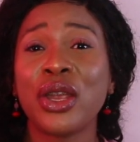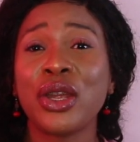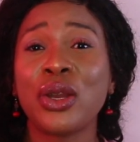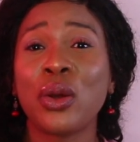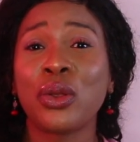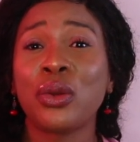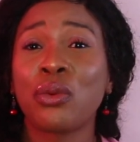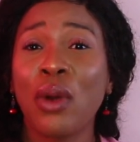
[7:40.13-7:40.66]
you
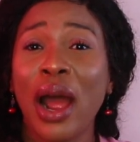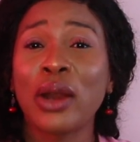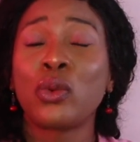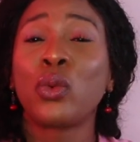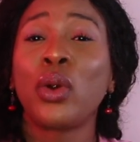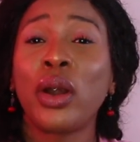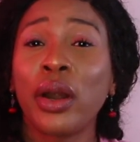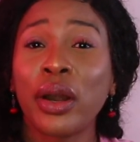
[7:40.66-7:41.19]
know, the right
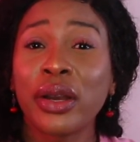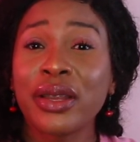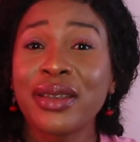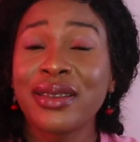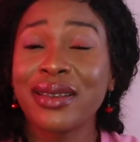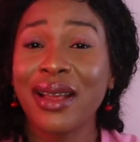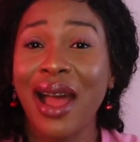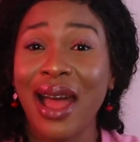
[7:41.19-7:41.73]

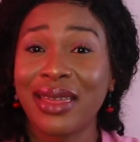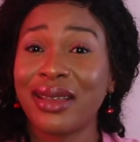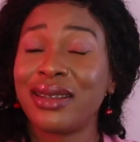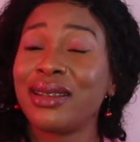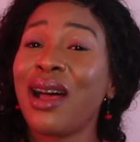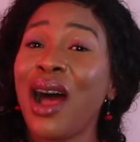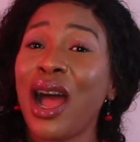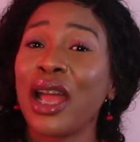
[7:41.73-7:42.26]
words at the
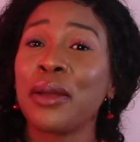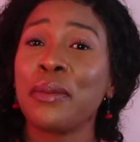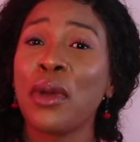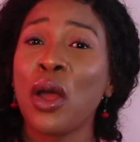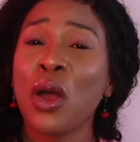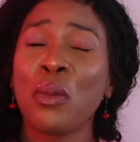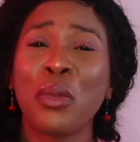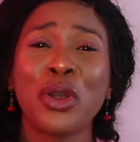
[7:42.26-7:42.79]
time,
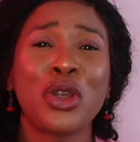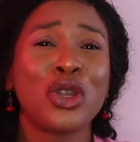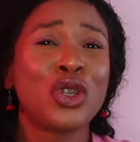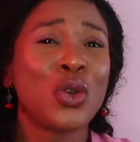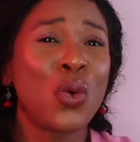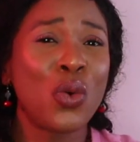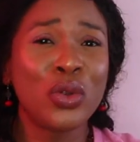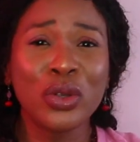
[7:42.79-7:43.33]
but your
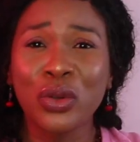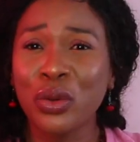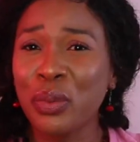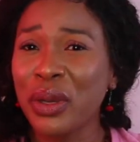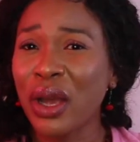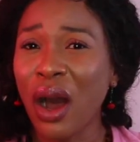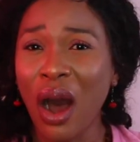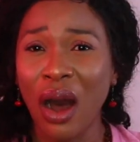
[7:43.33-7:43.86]
tone could
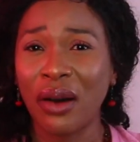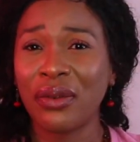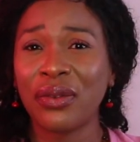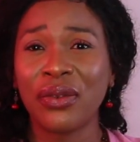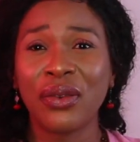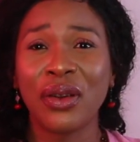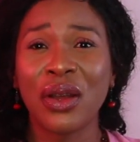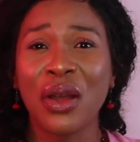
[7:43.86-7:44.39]
be
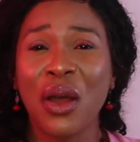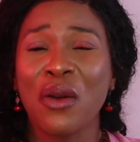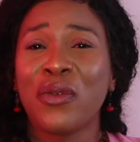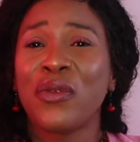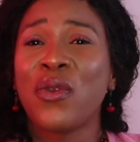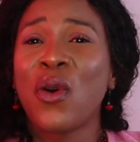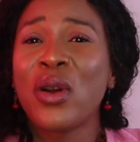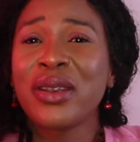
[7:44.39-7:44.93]
off,
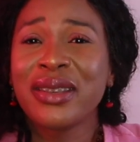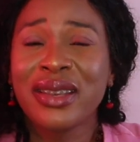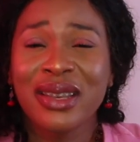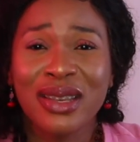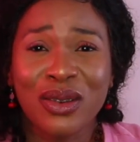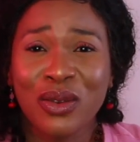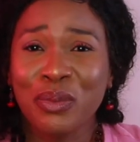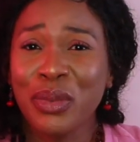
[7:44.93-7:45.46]

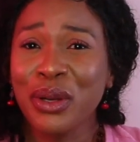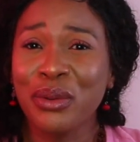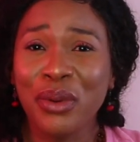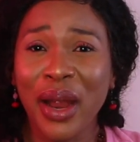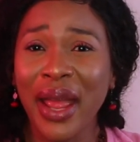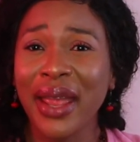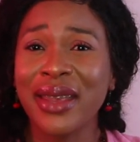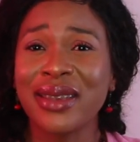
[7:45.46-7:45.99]
voices could be
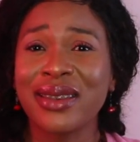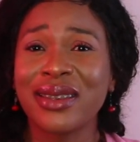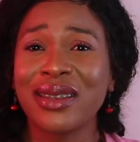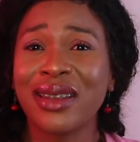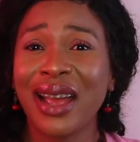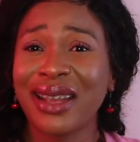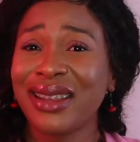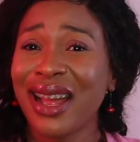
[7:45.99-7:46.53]
raised,
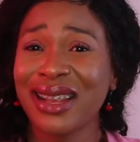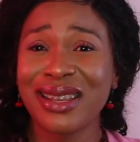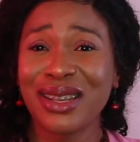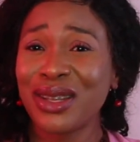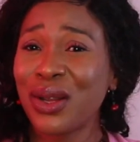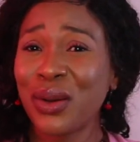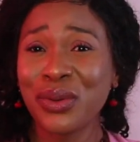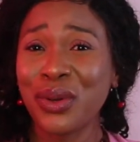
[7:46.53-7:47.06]
and that's a
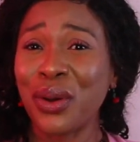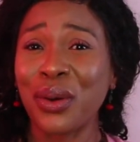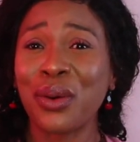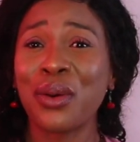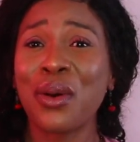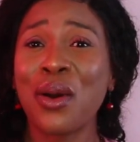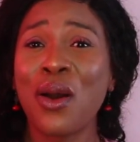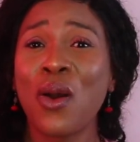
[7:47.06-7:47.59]
no-no.